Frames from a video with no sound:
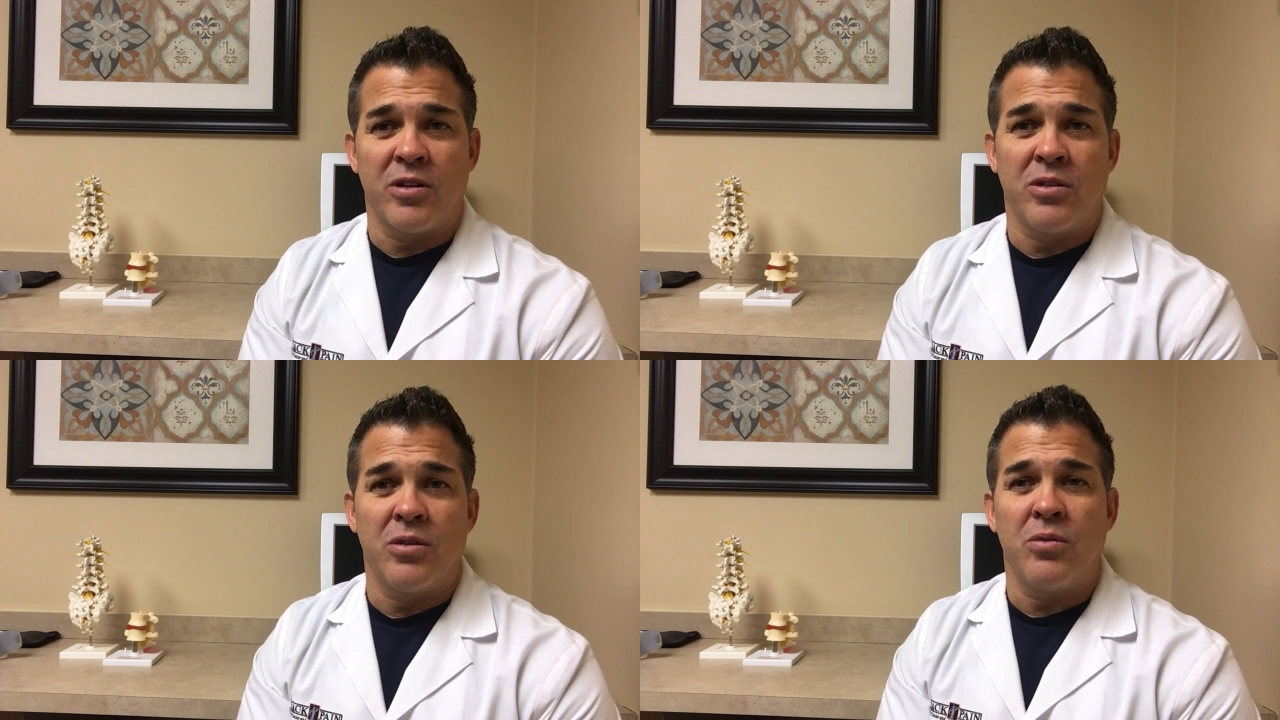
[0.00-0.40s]

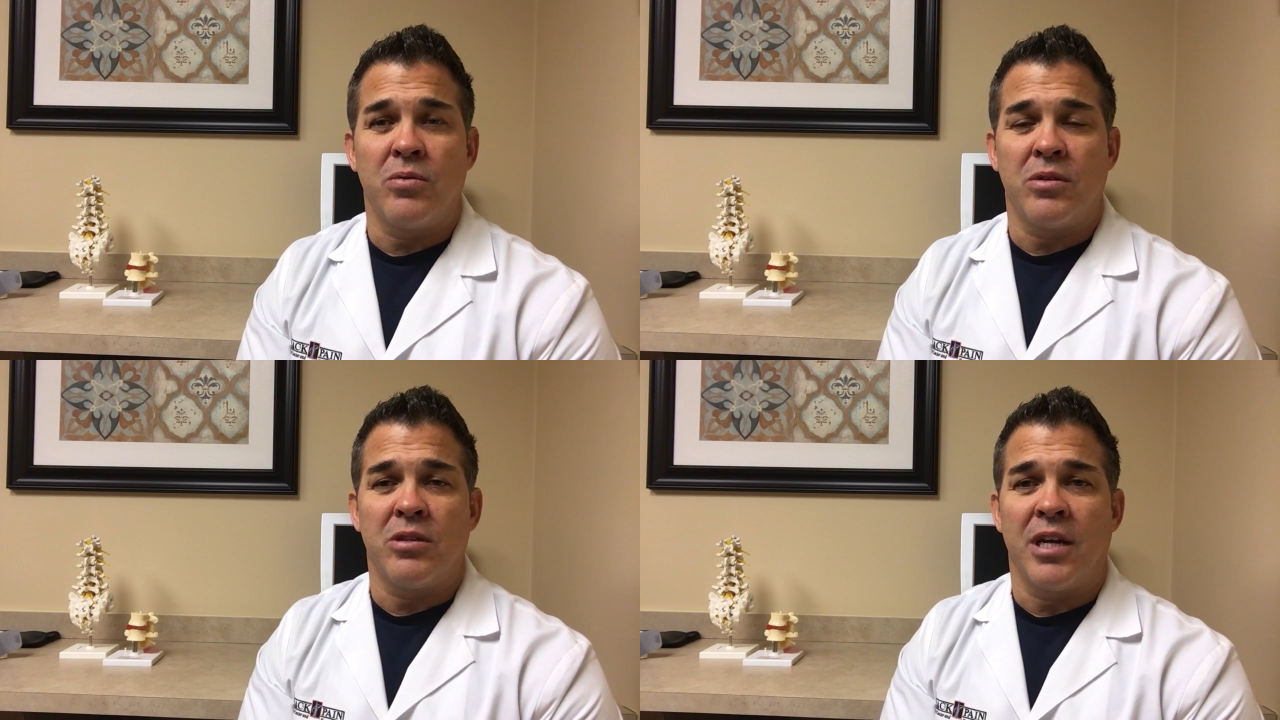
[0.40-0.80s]

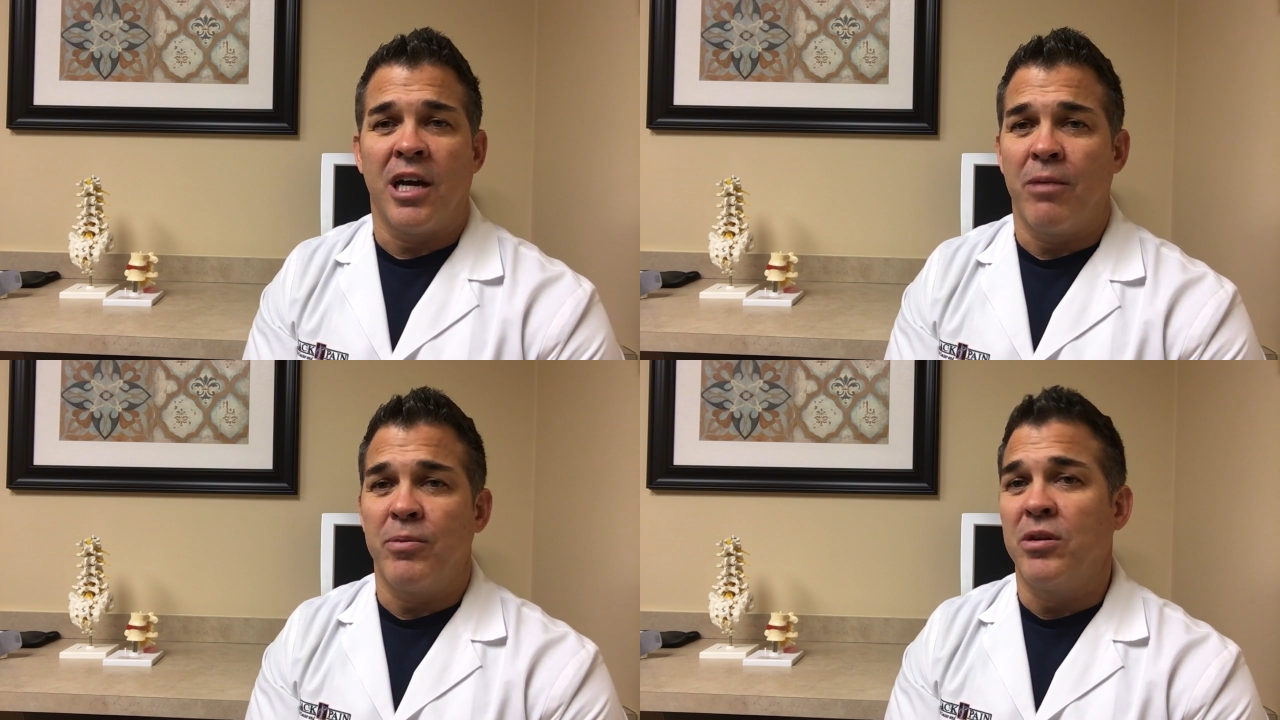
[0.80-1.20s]
to to
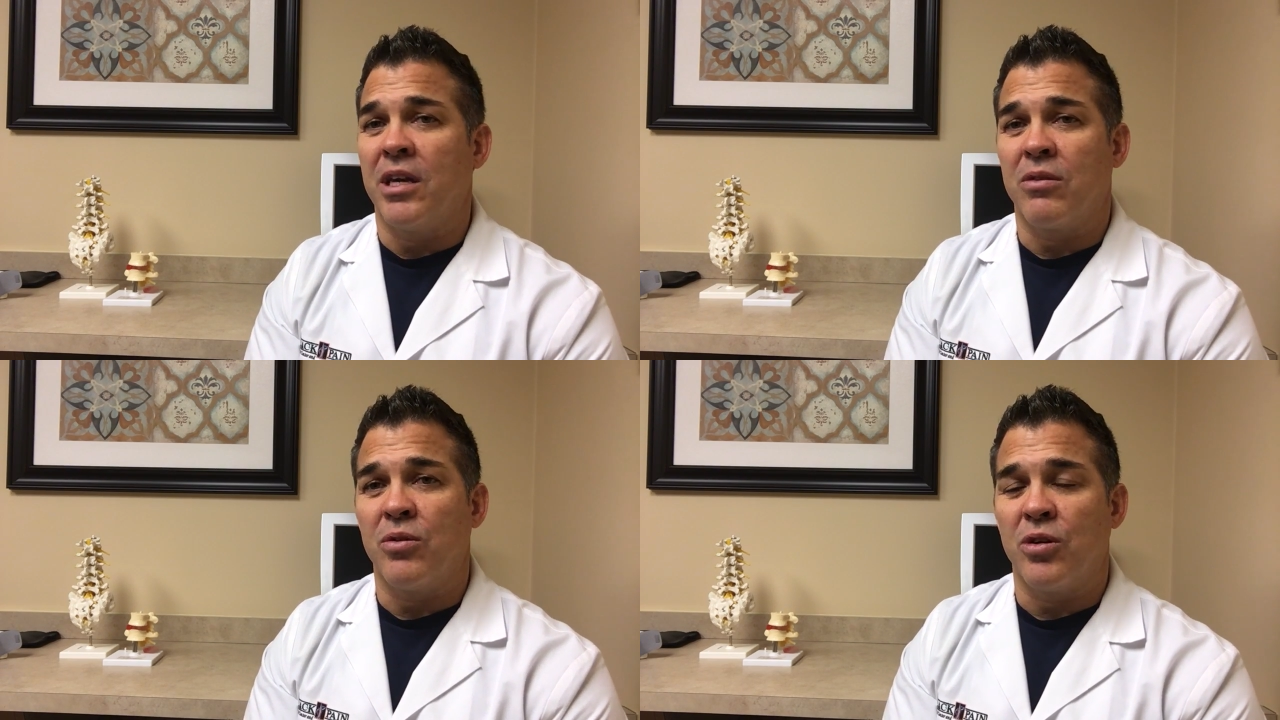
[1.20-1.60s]
help you
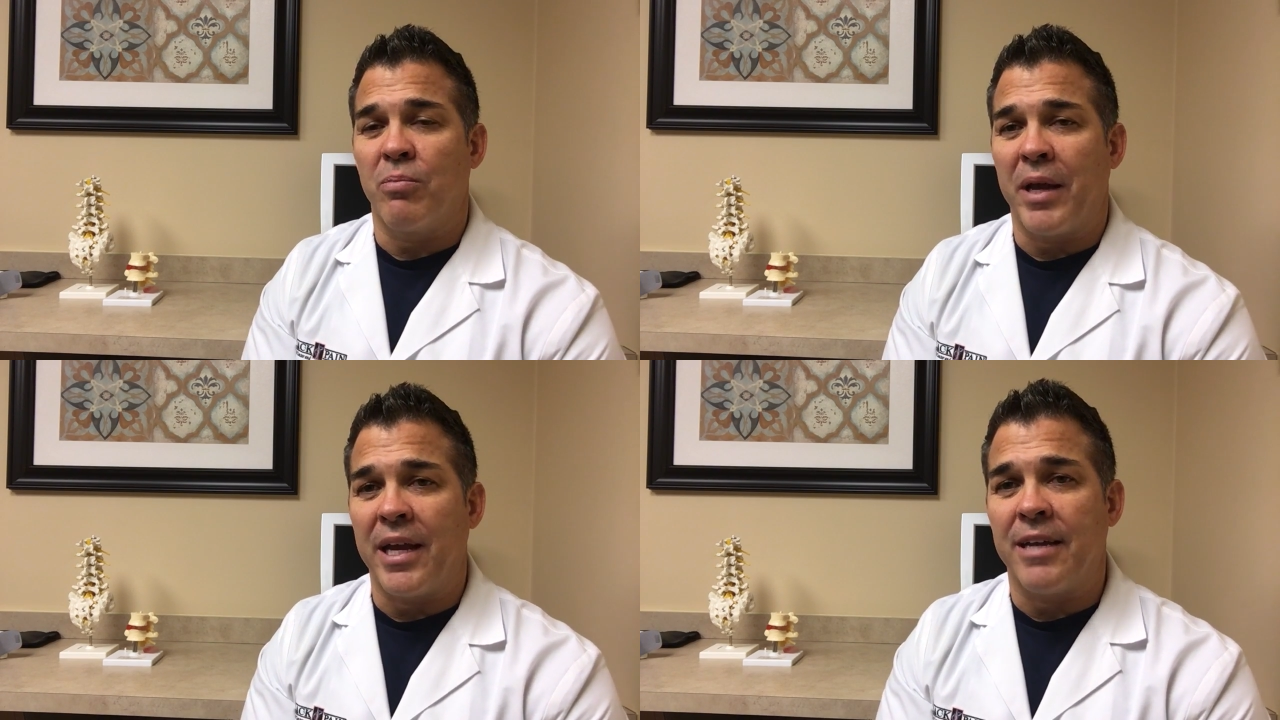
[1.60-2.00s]
get through your
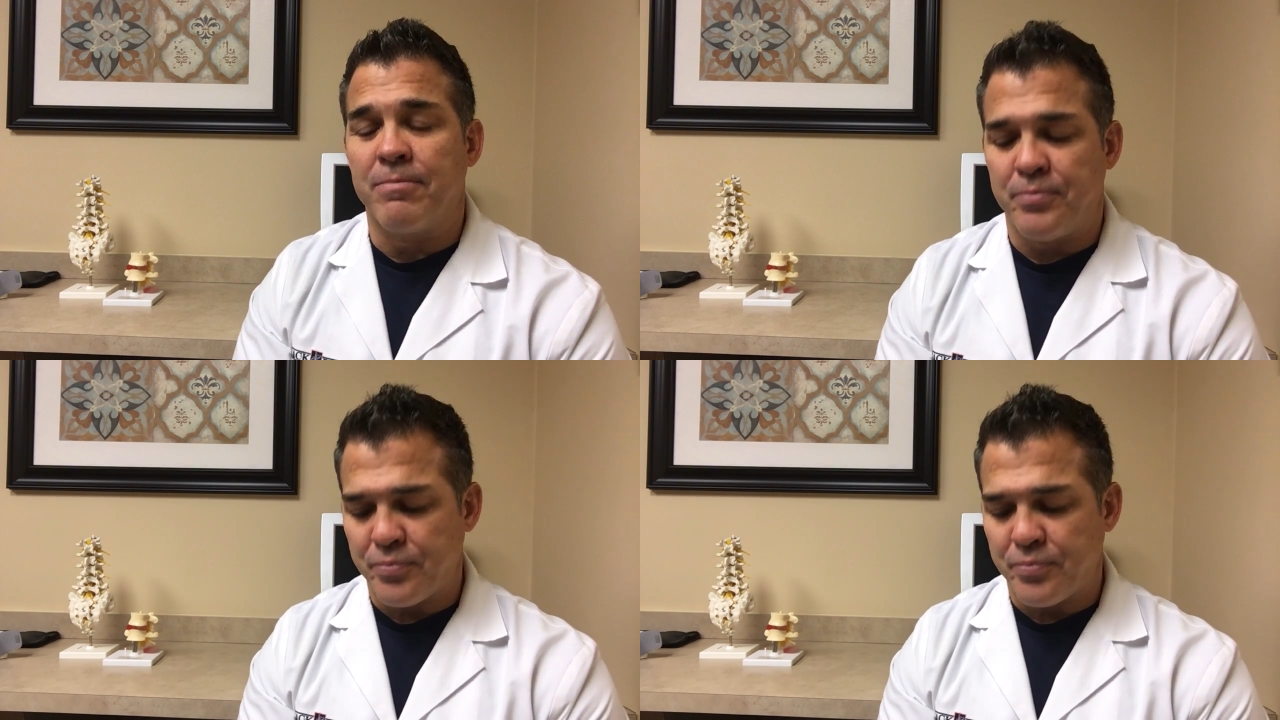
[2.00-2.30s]
pain.